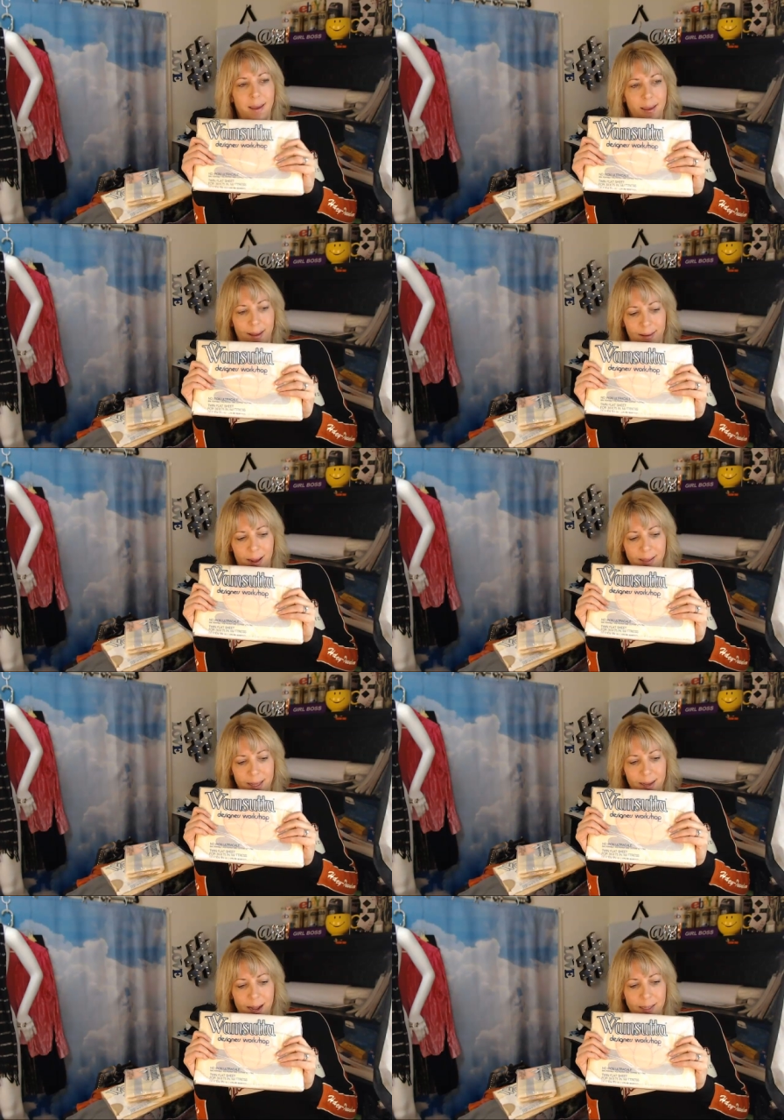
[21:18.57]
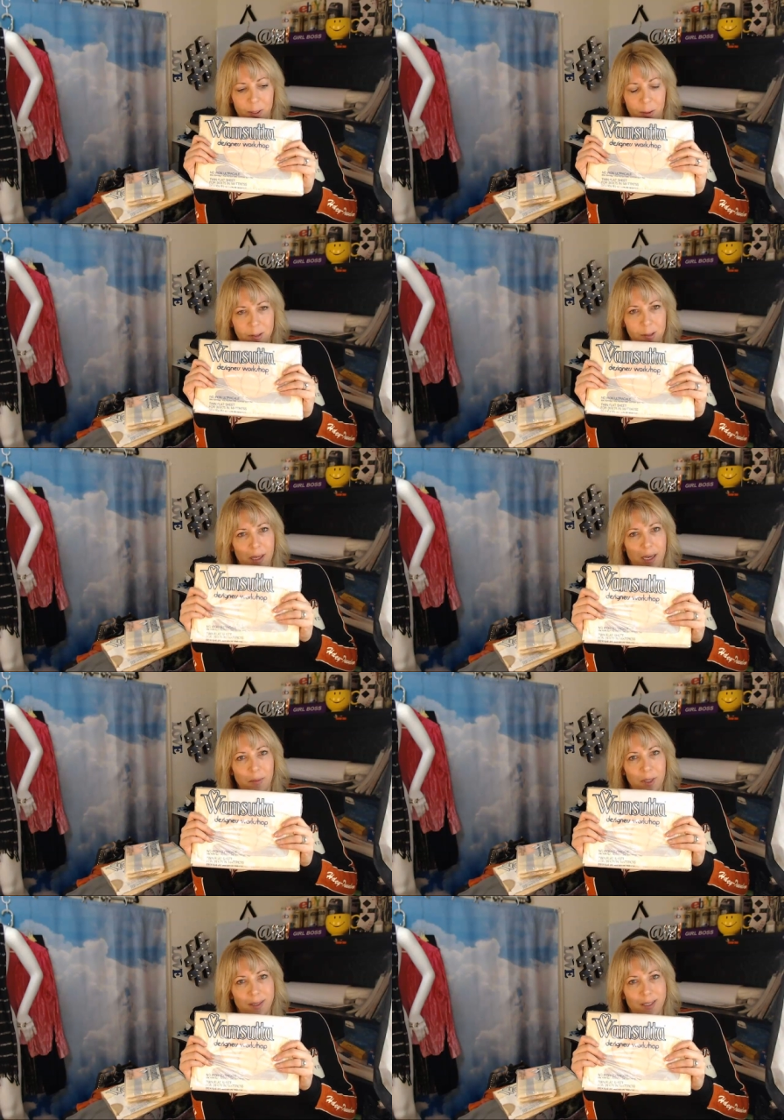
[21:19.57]
And I think I told you that
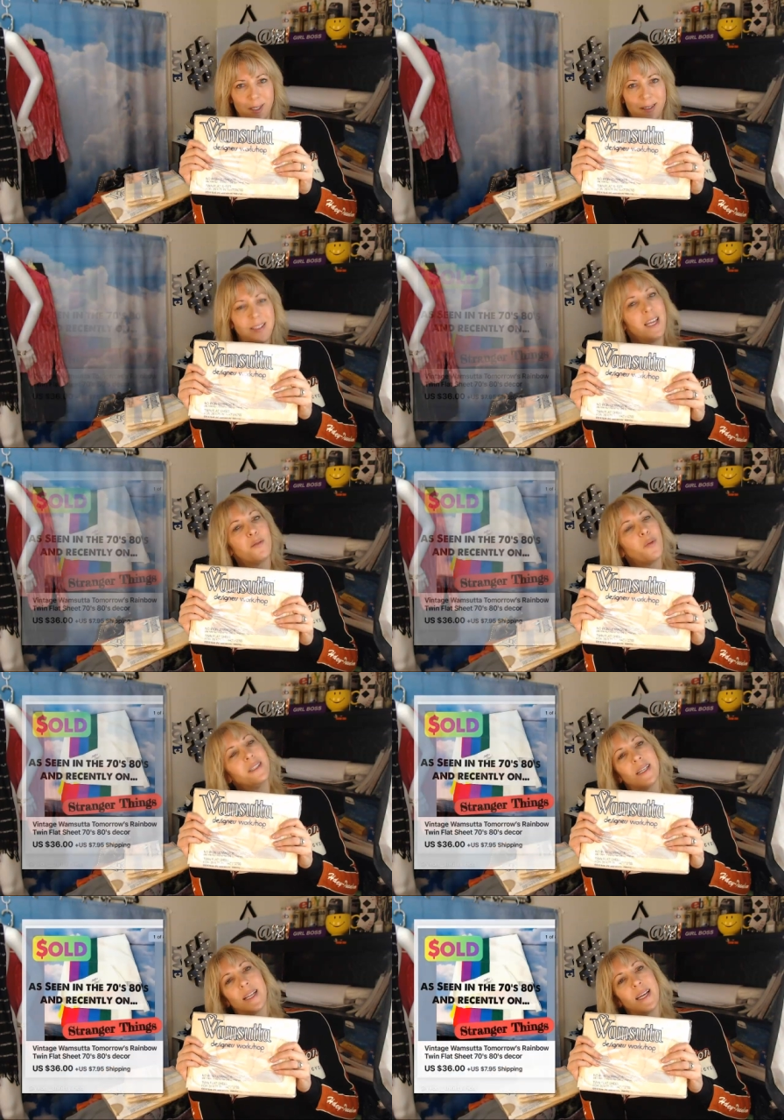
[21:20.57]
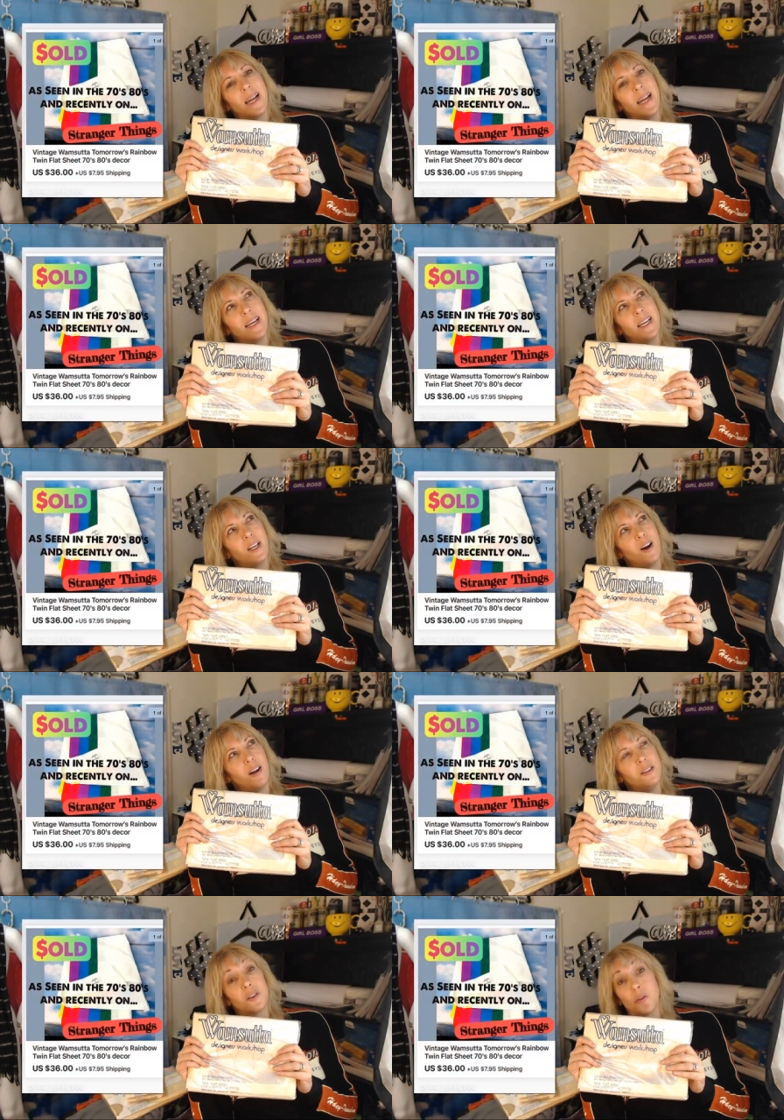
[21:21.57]
it was just seen recently again
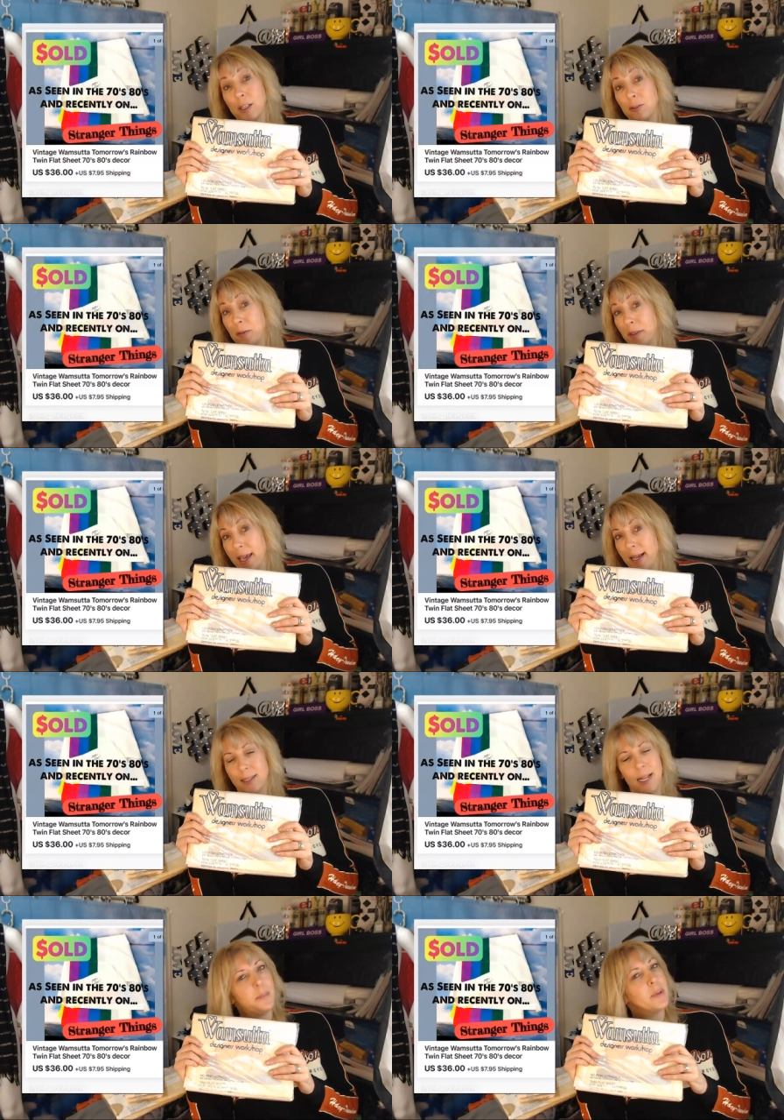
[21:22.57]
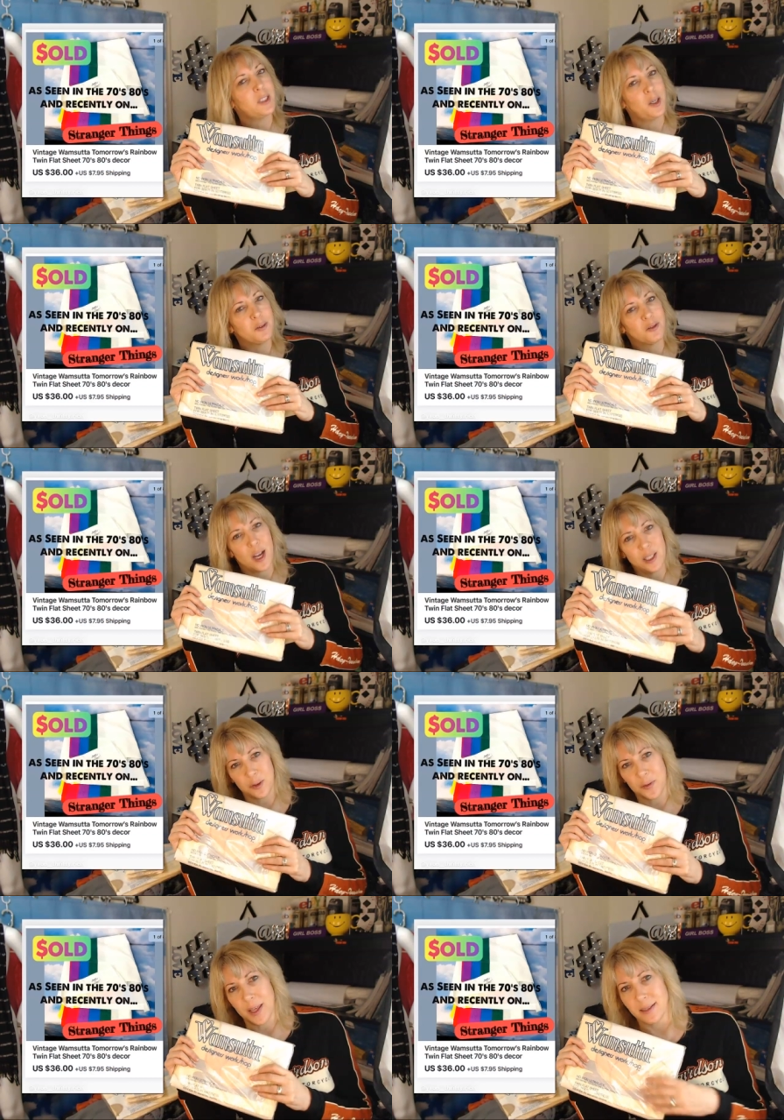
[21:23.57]
on Stranger Things, an episode of
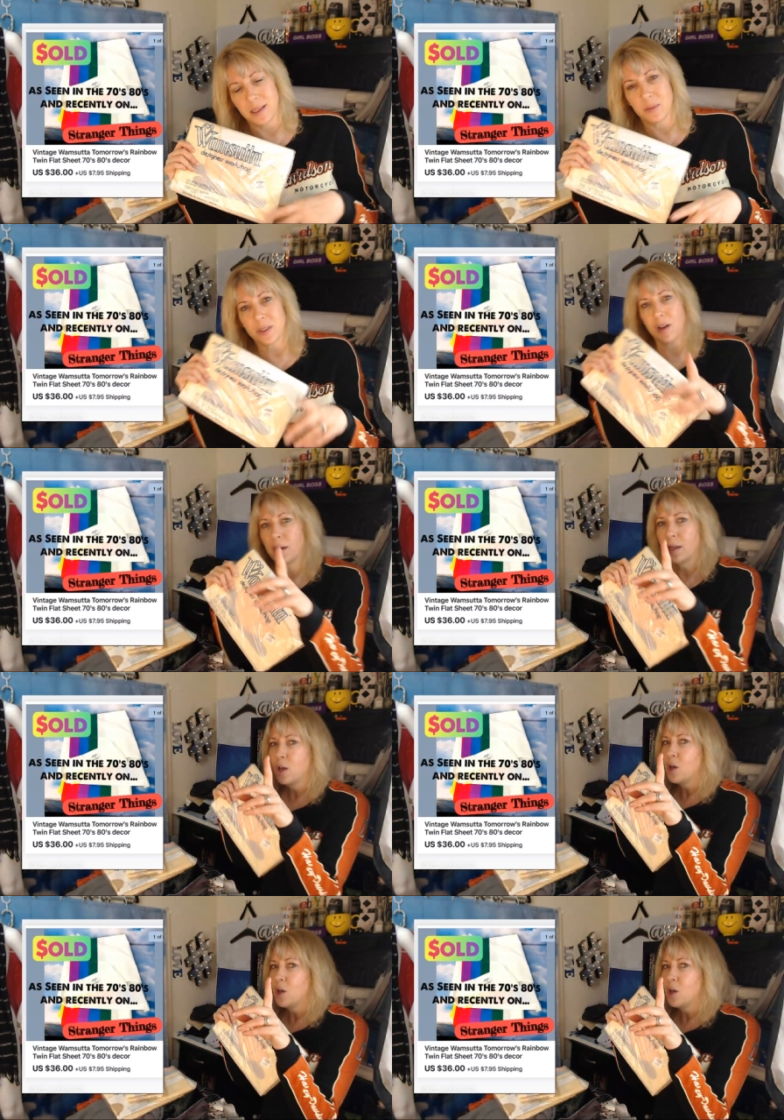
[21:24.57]
Stranger Things. It was on